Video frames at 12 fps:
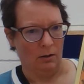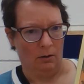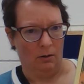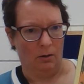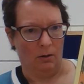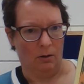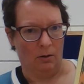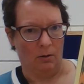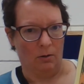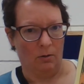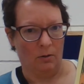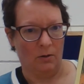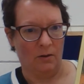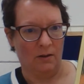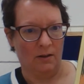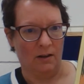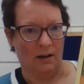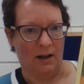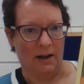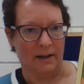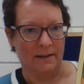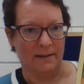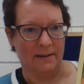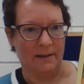Uh-oh. I
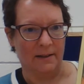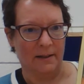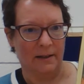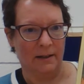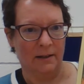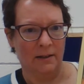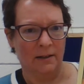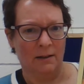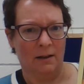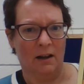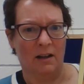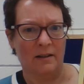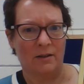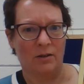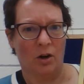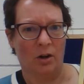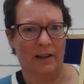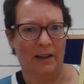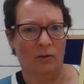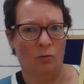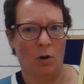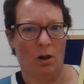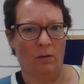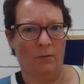see a snarling
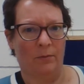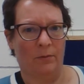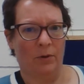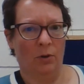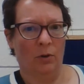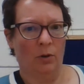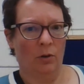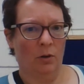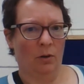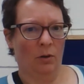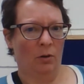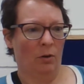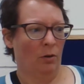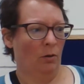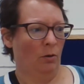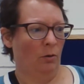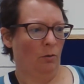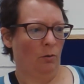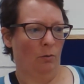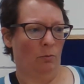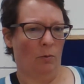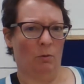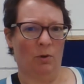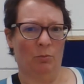wolf.
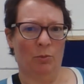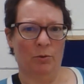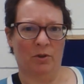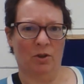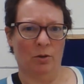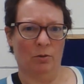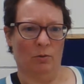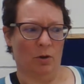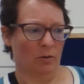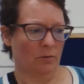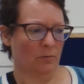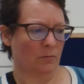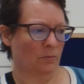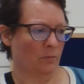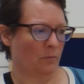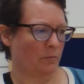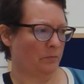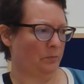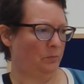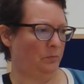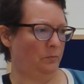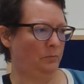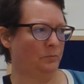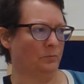What will Moose do?
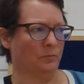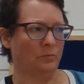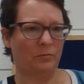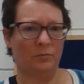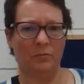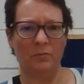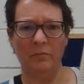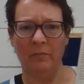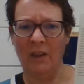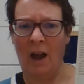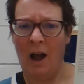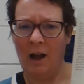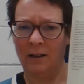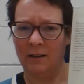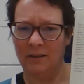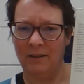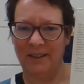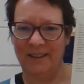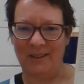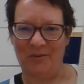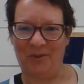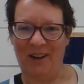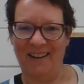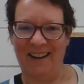Look at the
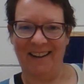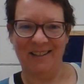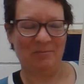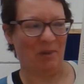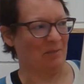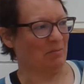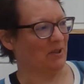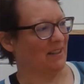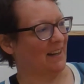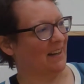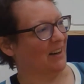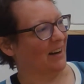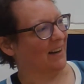fun end papers here.